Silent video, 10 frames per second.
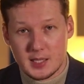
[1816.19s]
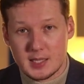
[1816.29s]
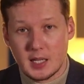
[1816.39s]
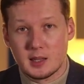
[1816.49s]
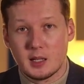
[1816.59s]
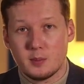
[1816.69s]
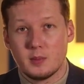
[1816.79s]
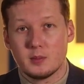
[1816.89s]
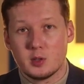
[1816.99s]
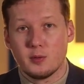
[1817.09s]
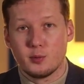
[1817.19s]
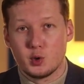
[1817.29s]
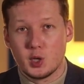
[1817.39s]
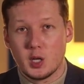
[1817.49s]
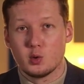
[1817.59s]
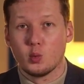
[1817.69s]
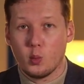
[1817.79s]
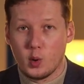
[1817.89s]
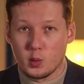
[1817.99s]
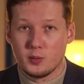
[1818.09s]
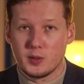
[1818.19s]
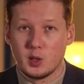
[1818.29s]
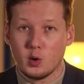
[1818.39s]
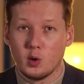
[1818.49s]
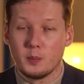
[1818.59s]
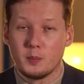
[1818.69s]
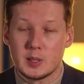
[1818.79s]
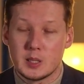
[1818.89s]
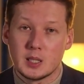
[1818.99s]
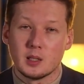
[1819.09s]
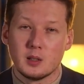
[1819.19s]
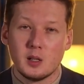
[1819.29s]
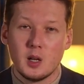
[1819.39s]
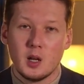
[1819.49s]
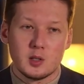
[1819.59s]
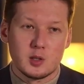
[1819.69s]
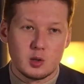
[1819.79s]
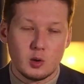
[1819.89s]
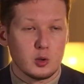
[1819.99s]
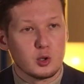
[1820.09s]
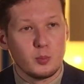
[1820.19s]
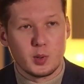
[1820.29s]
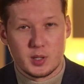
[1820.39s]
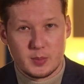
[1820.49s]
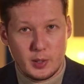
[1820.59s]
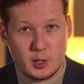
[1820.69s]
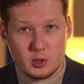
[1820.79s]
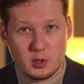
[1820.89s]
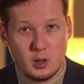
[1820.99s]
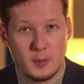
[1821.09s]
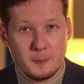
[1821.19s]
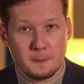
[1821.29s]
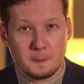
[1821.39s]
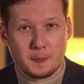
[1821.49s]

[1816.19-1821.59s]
extend the Drill4J to work with your particular or super special